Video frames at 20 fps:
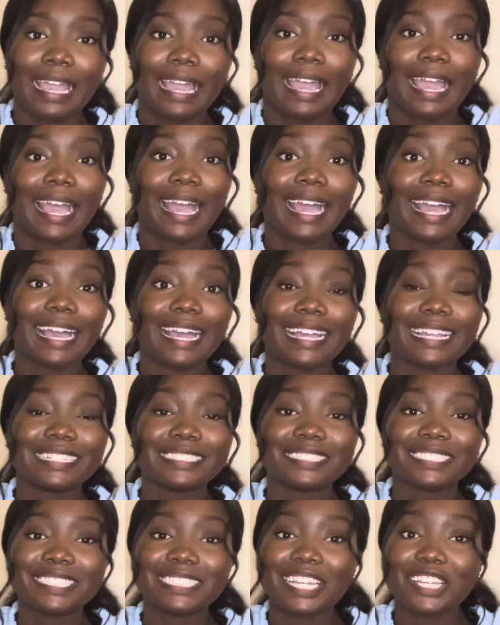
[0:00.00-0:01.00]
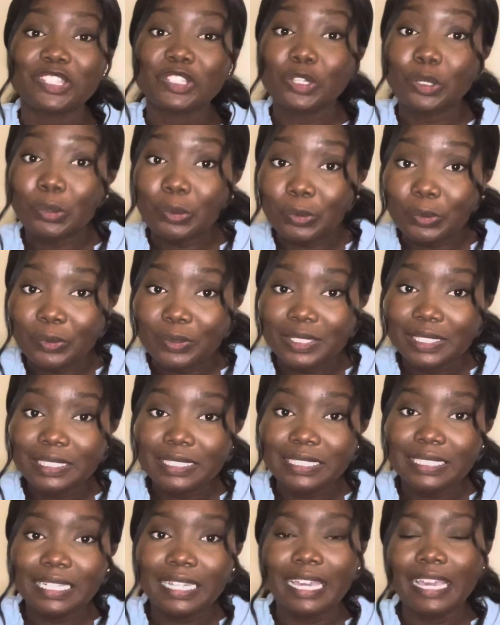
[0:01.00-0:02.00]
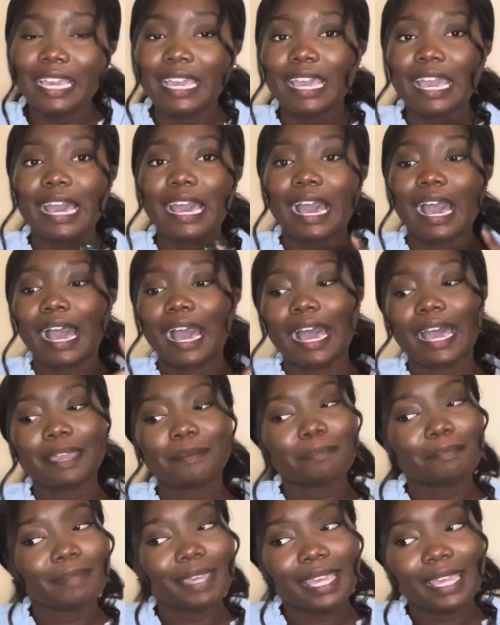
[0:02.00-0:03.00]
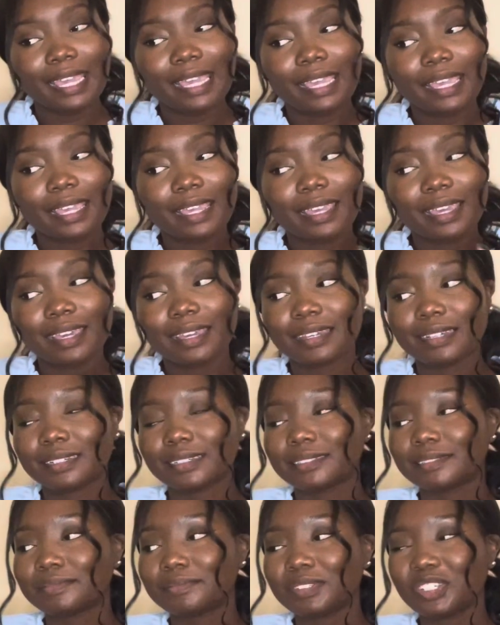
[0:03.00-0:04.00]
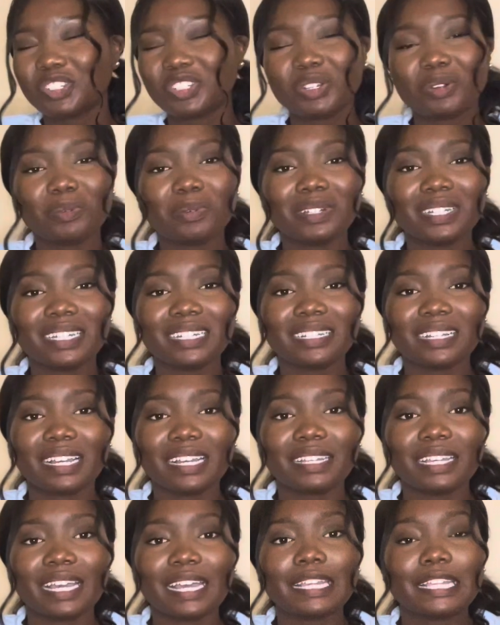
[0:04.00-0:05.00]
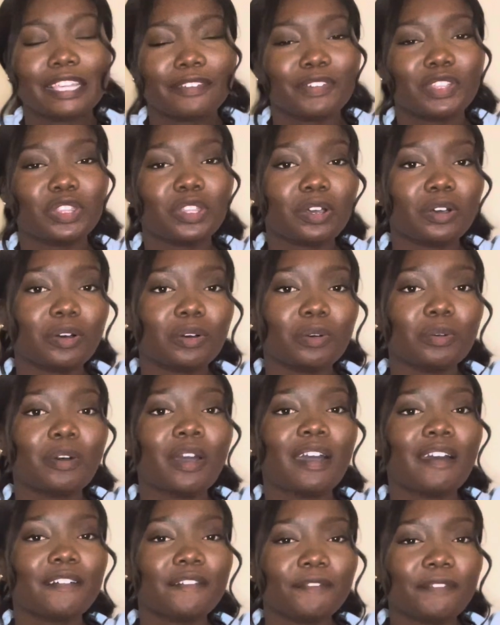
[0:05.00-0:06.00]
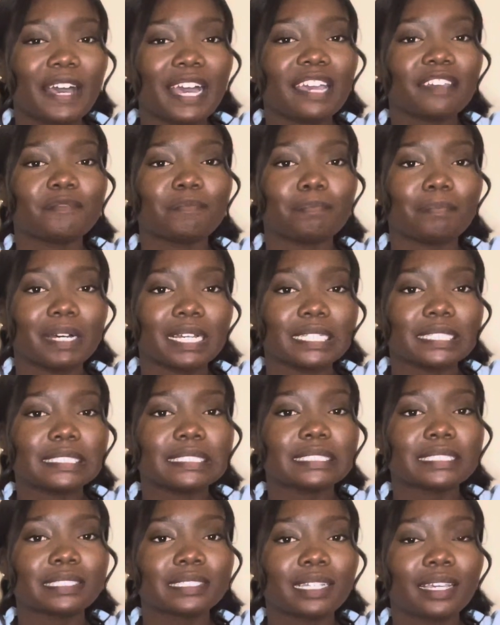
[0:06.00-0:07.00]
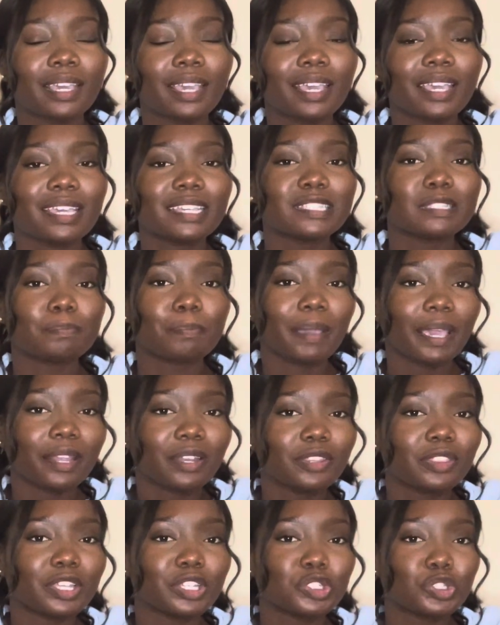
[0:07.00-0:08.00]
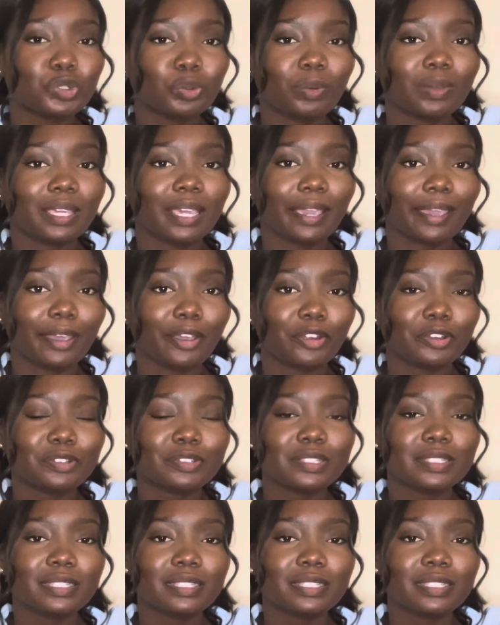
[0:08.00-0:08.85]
And stay tuned. I may, you know what, even though 5 months is better than 2 years,